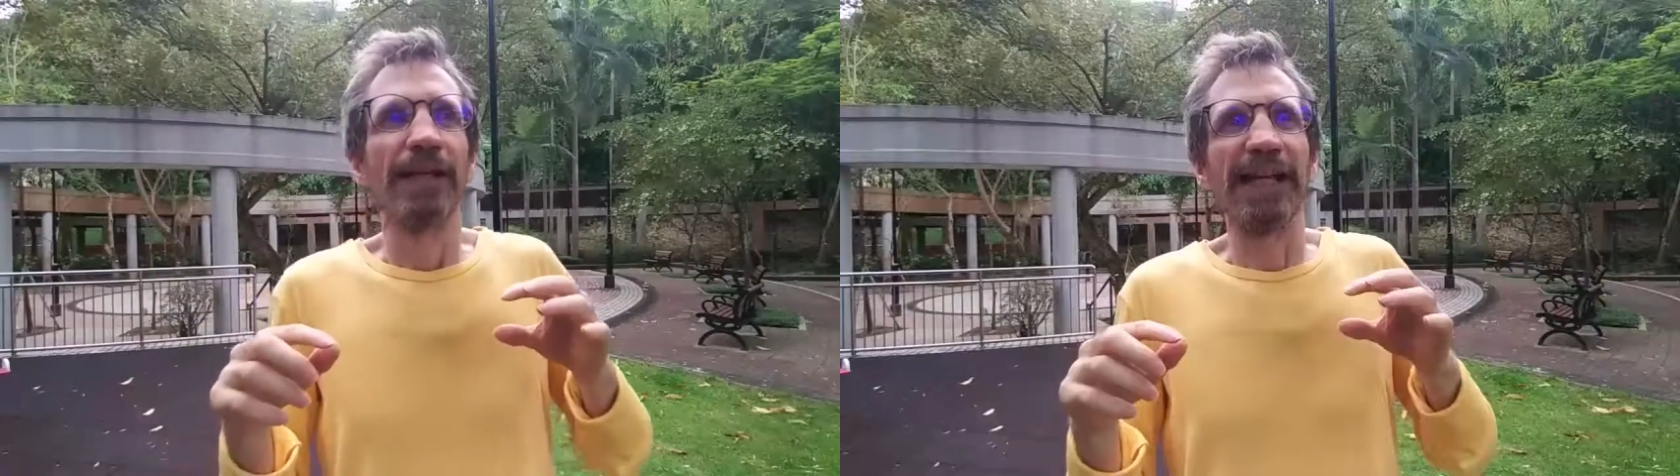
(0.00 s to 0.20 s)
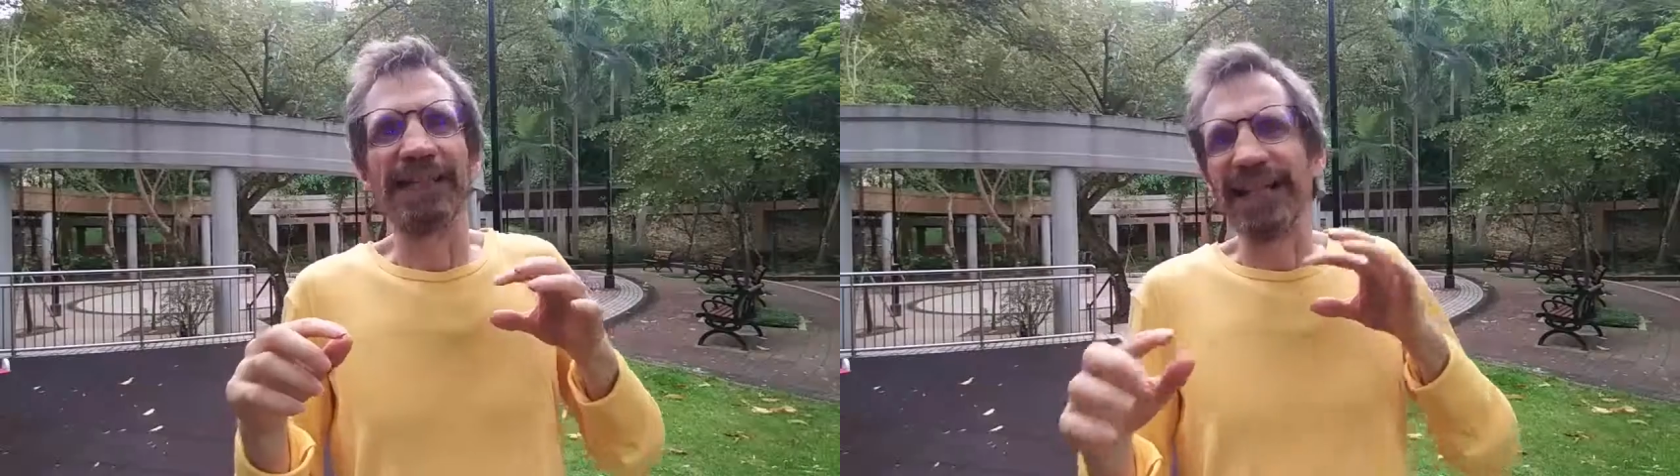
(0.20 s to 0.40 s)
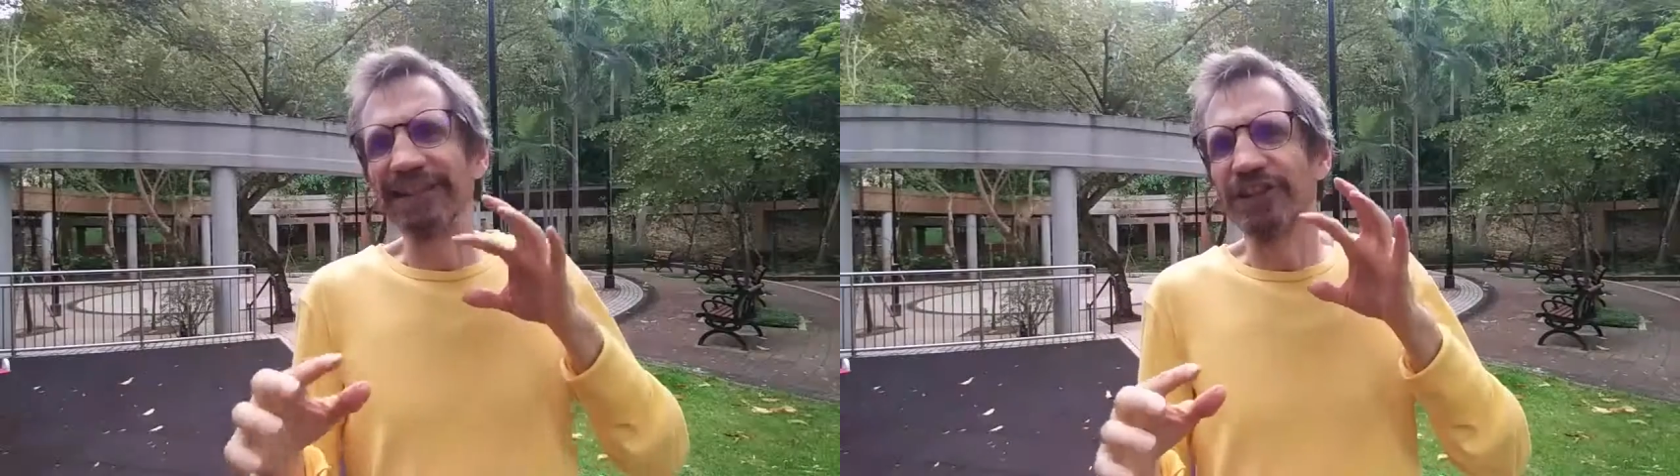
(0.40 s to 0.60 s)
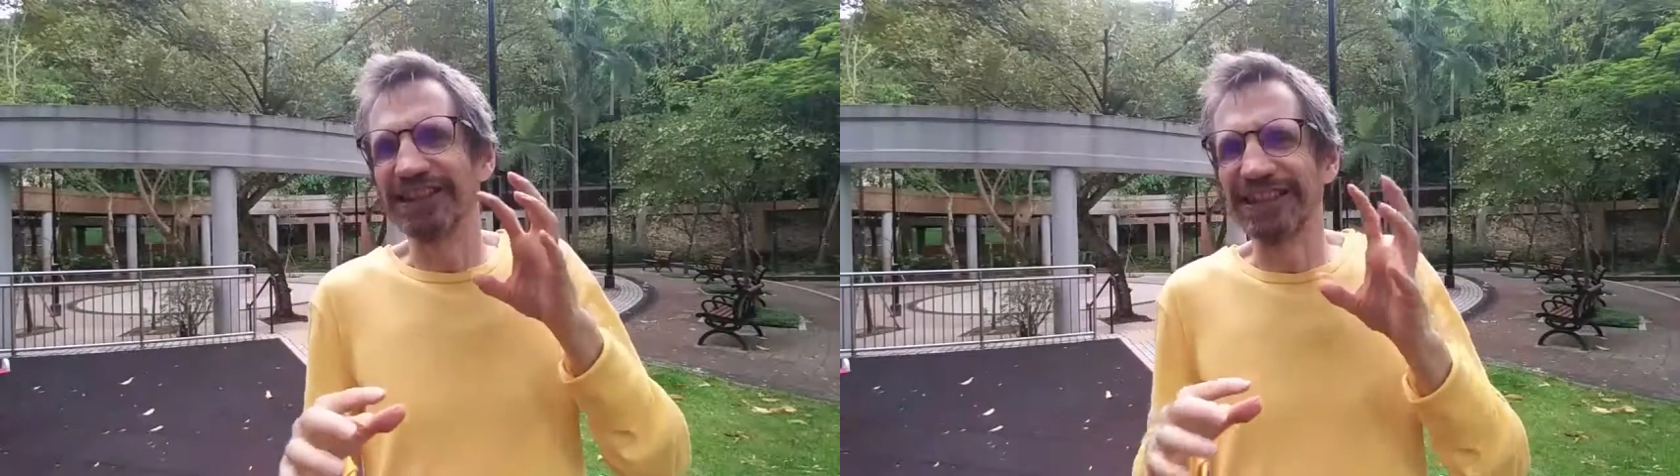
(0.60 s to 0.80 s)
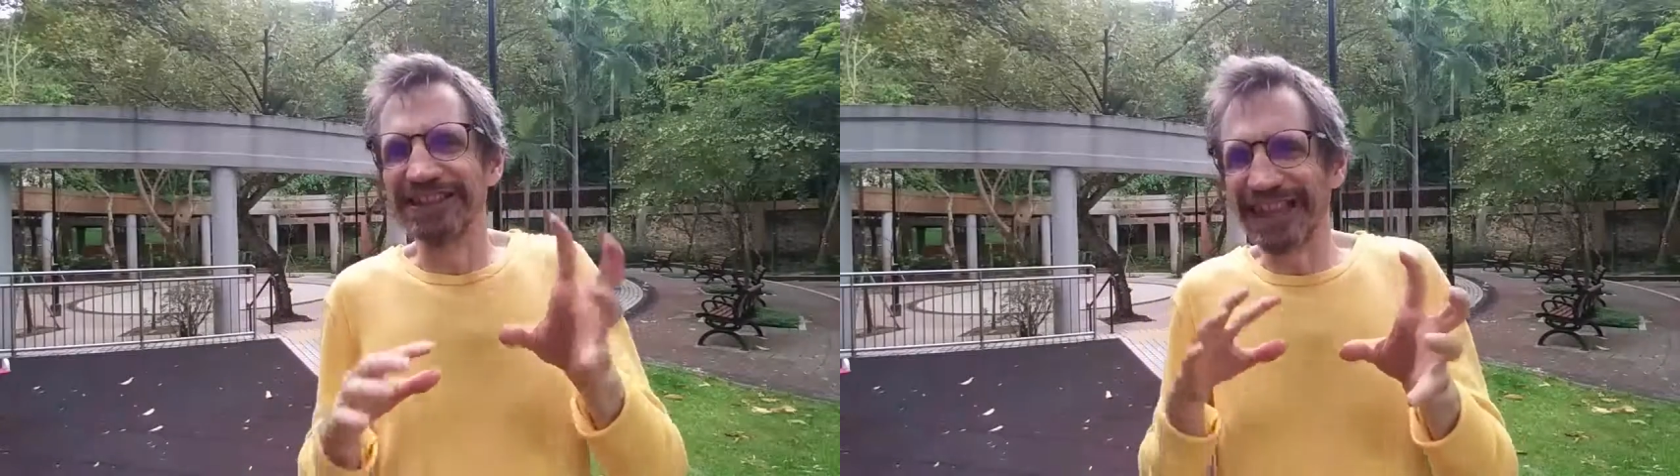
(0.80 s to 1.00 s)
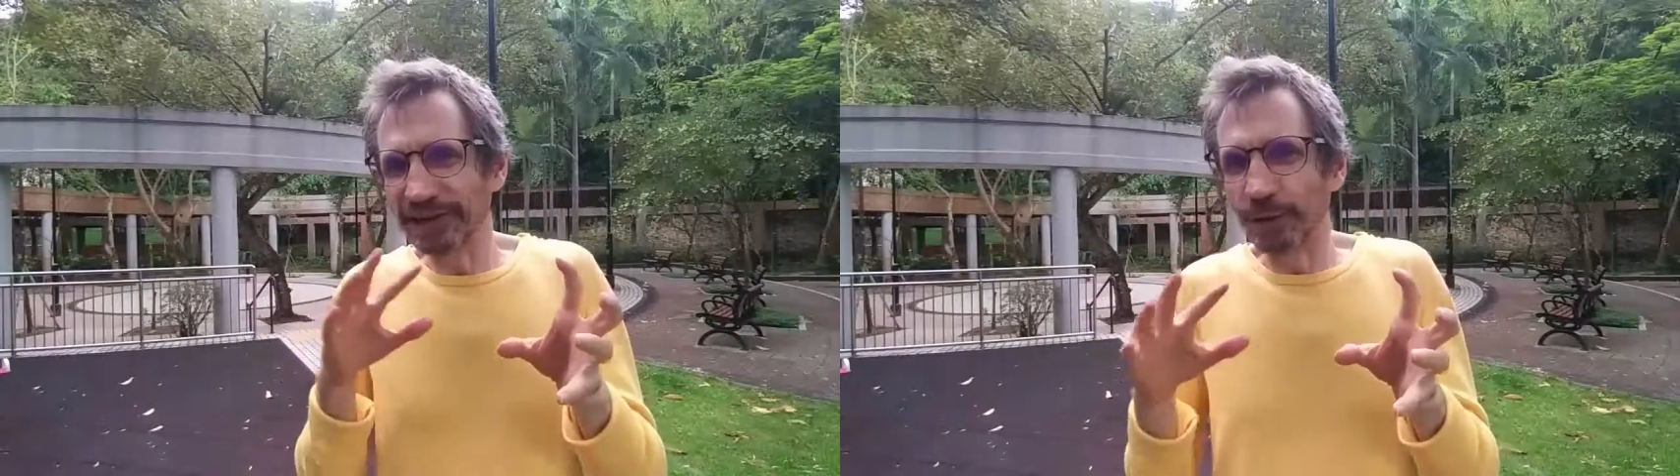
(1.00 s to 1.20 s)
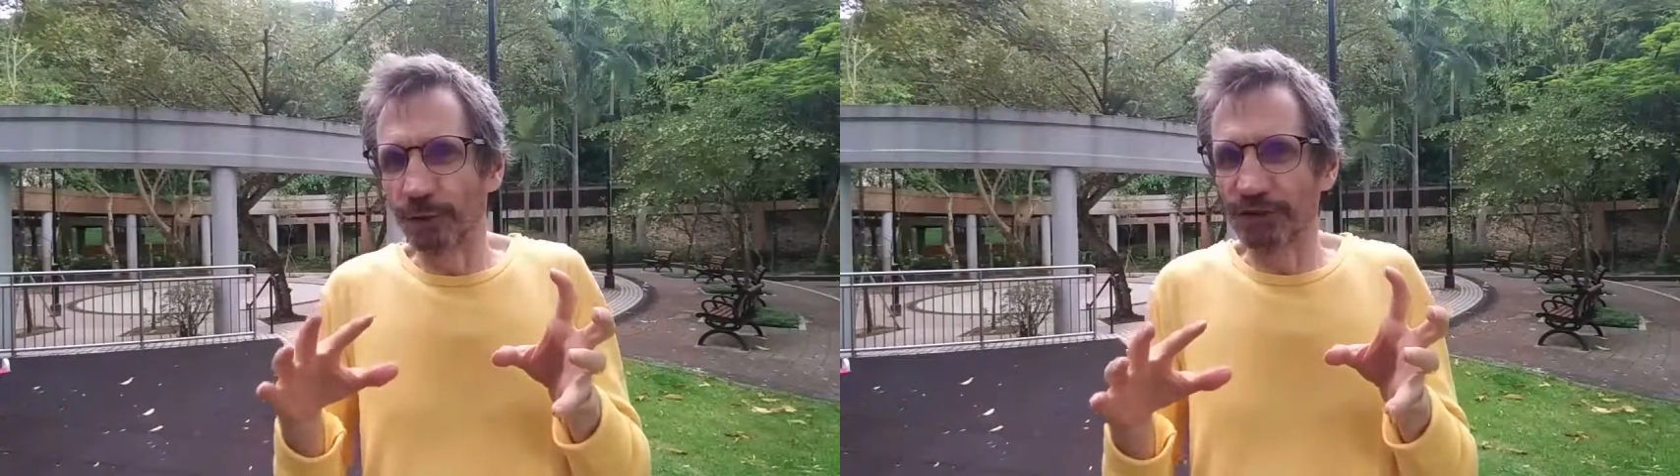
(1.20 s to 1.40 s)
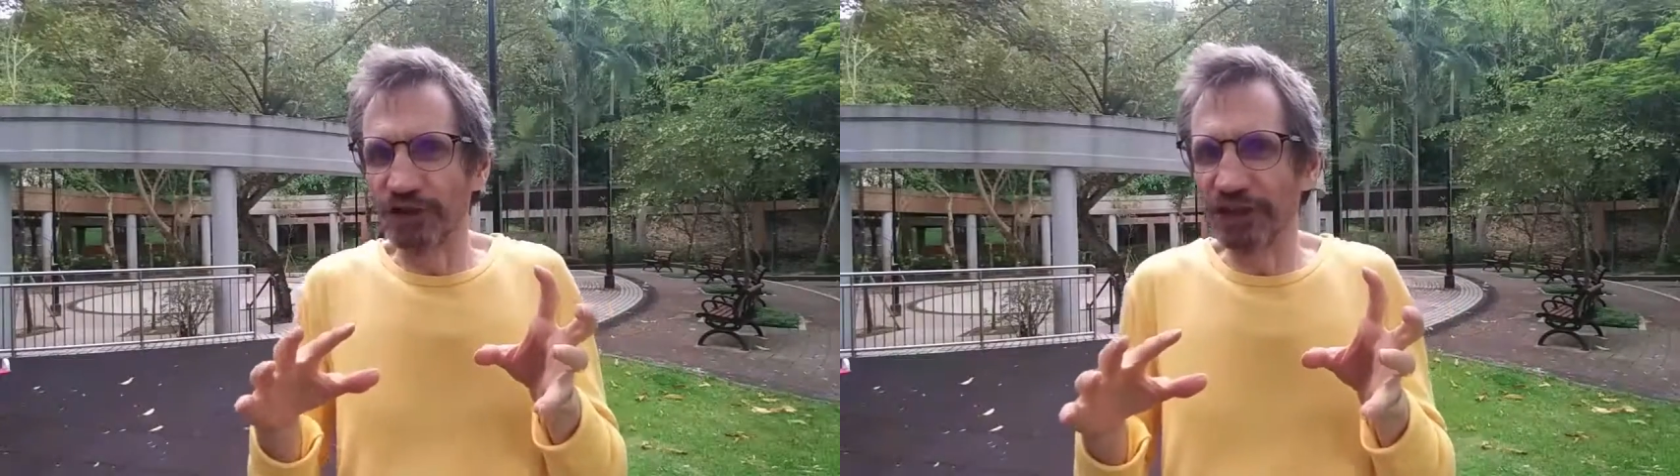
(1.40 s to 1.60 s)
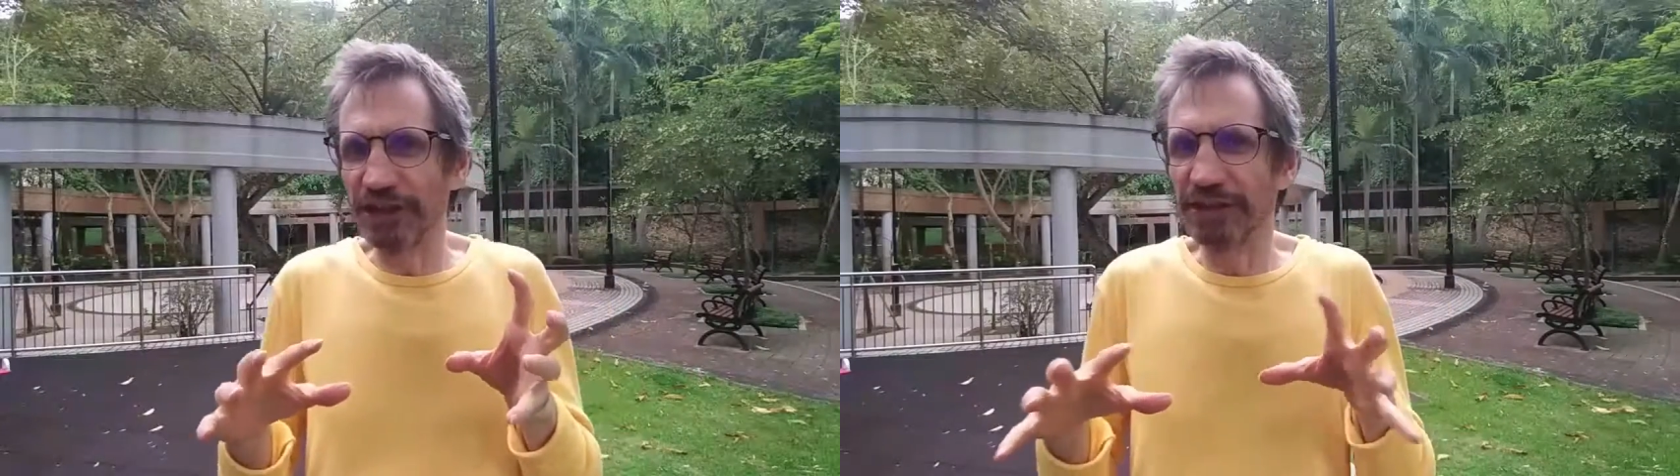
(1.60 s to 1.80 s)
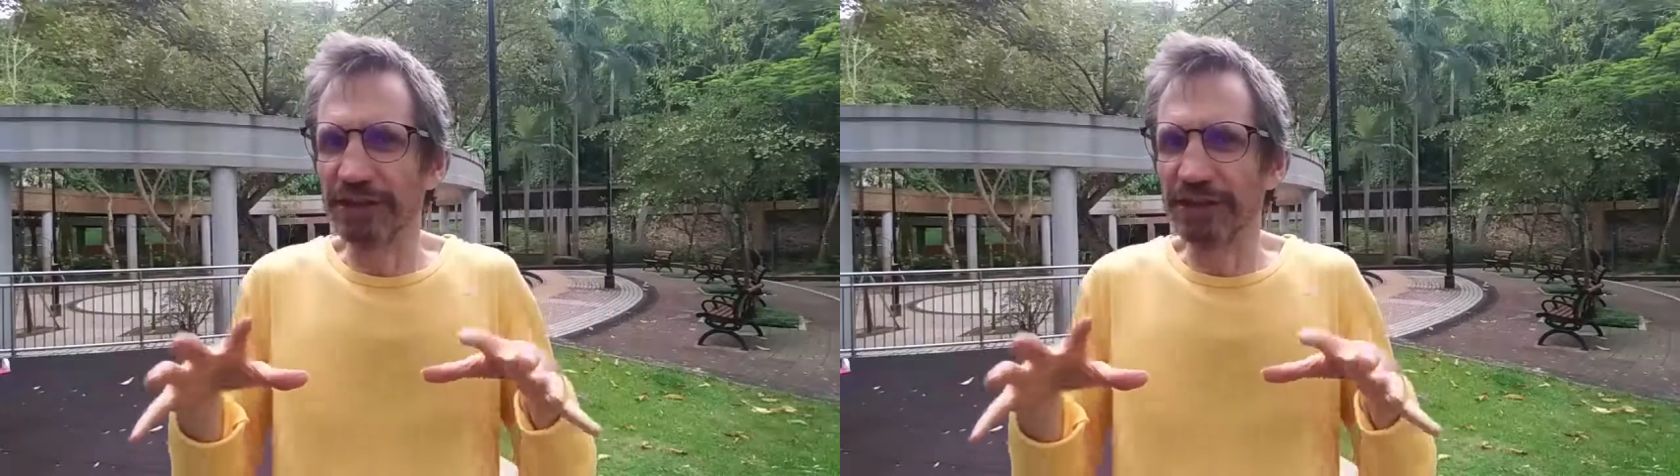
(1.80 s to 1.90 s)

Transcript: and understand technology,